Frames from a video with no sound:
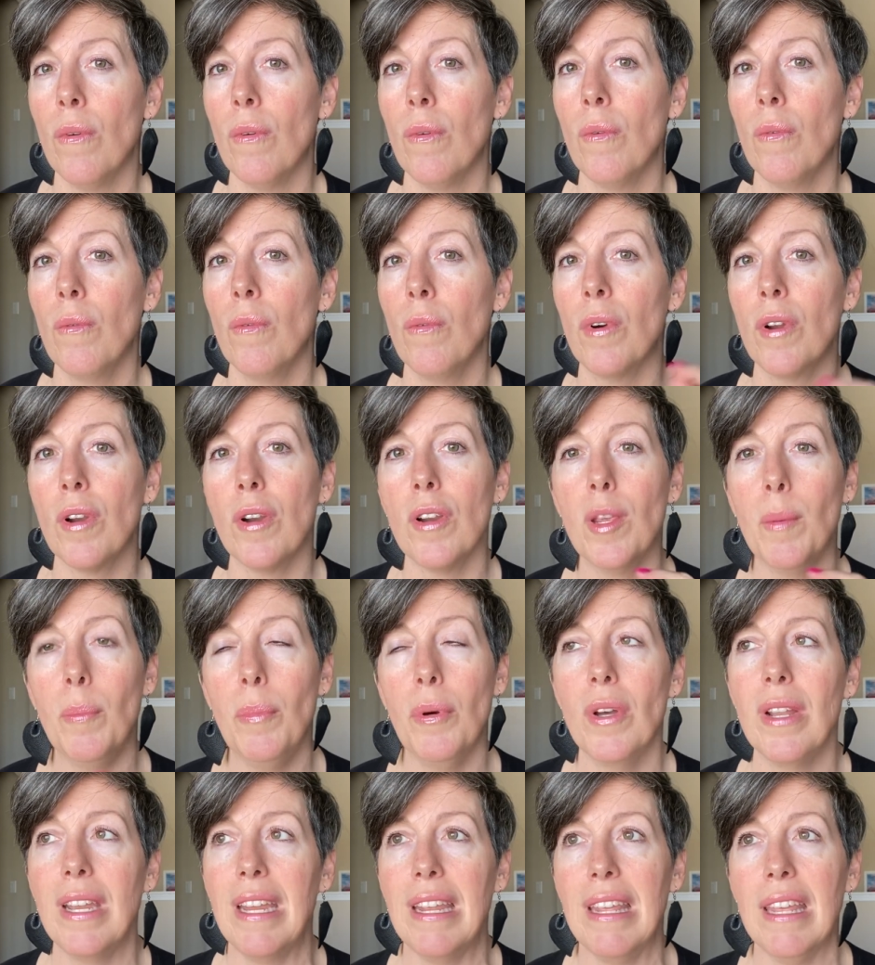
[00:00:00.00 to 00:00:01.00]
What are you
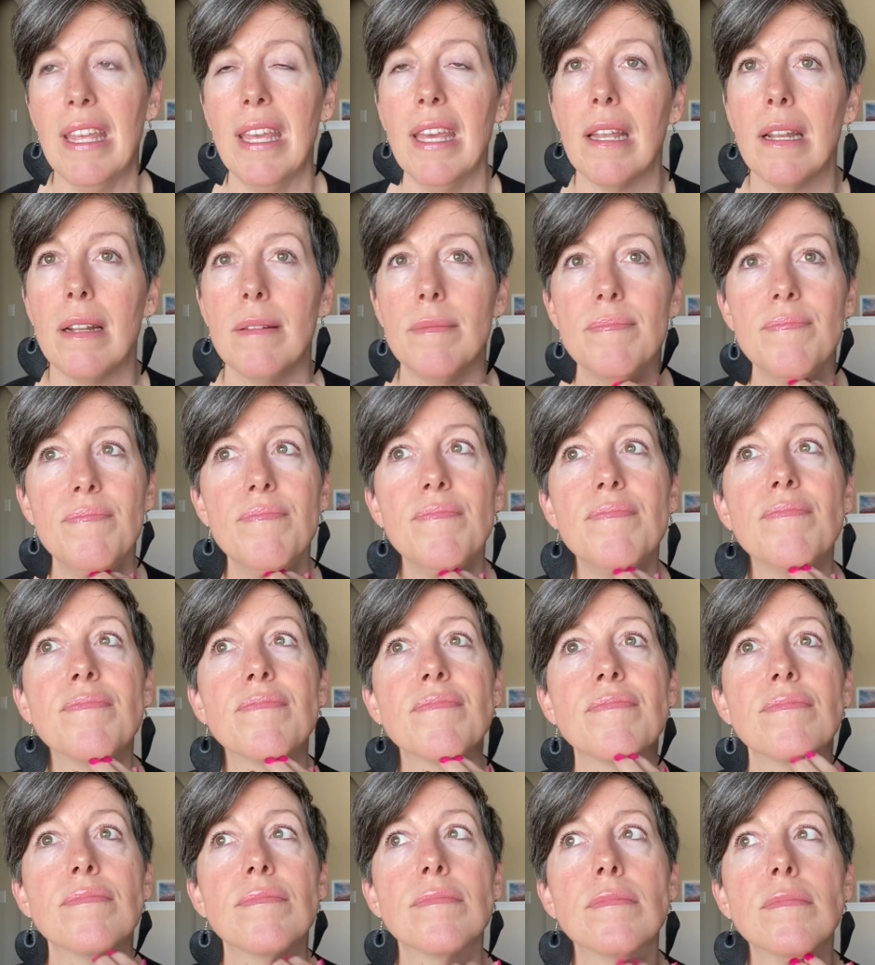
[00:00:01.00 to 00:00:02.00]
putting in?
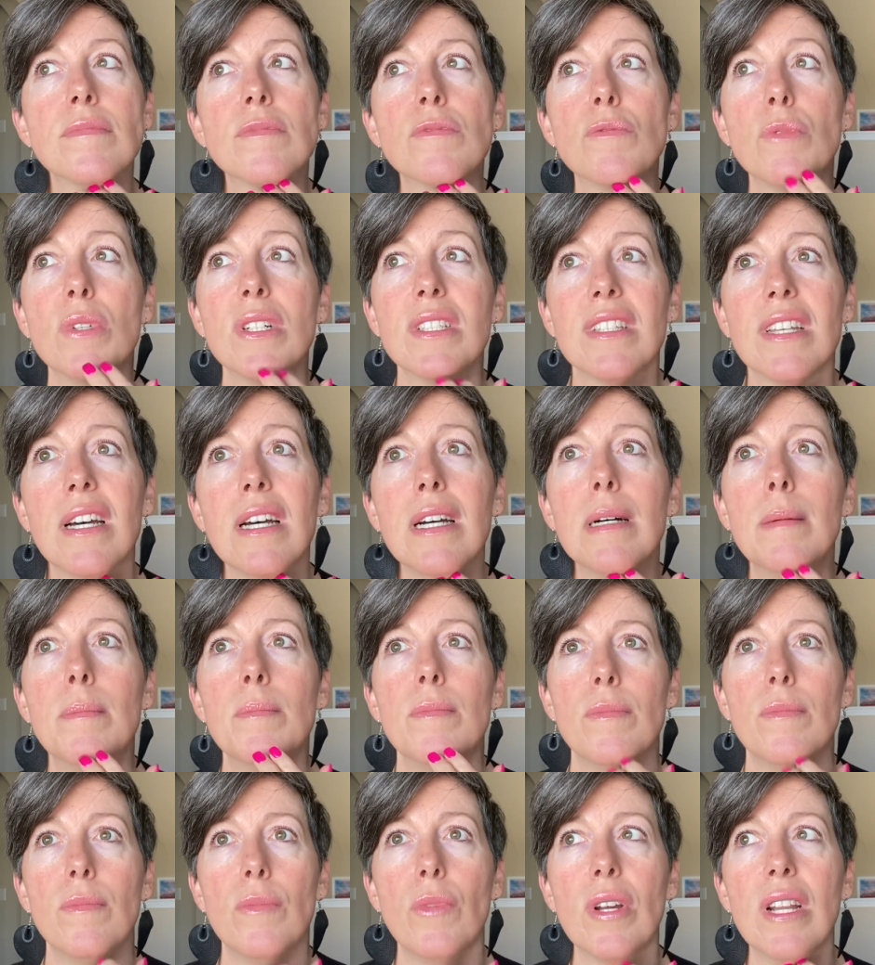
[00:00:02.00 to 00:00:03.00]
What time?
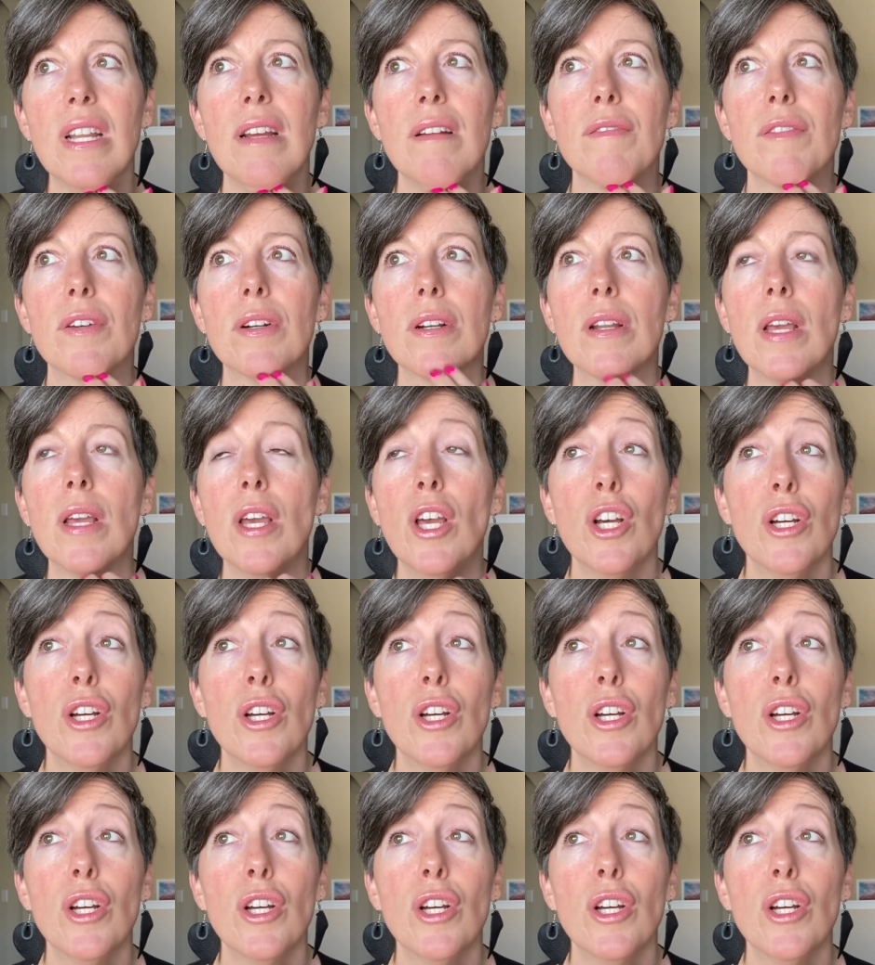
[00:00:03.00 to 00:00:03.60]
What effort?